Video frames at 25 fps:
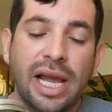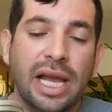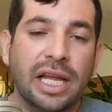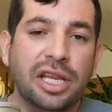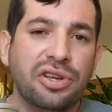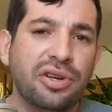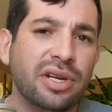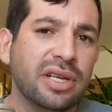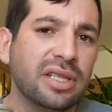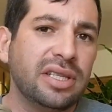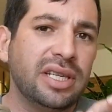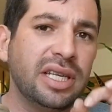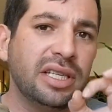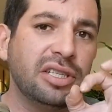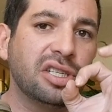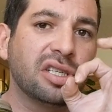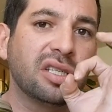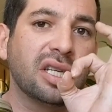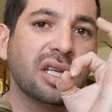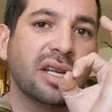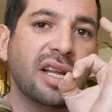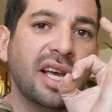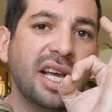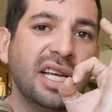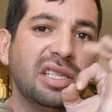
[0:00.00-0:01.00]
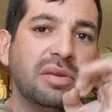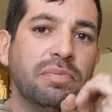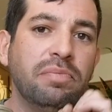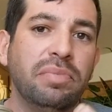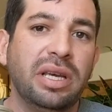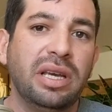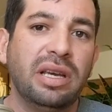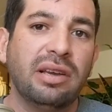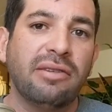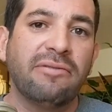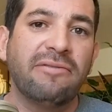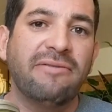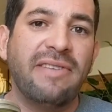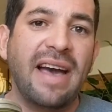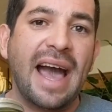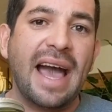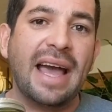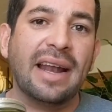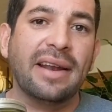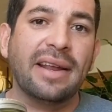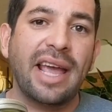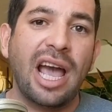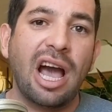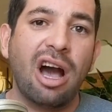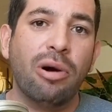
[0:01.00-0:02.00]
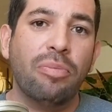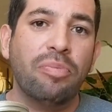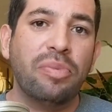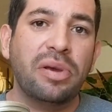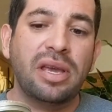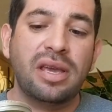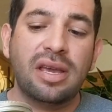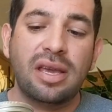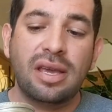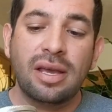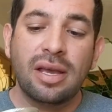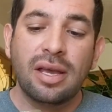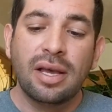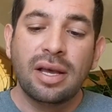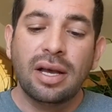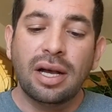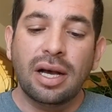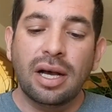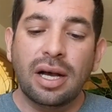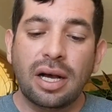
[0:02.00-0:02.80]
and you can see it's just a nice big fat cowpea,